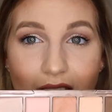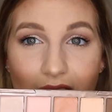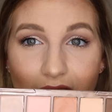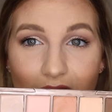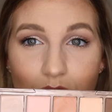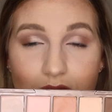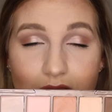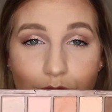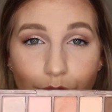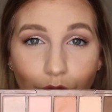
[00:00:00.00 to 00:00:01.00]
and I use
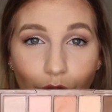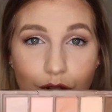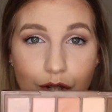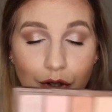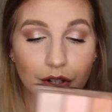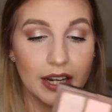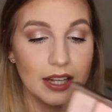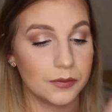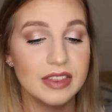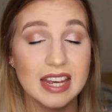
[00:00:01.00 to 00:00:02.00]
this for contouring.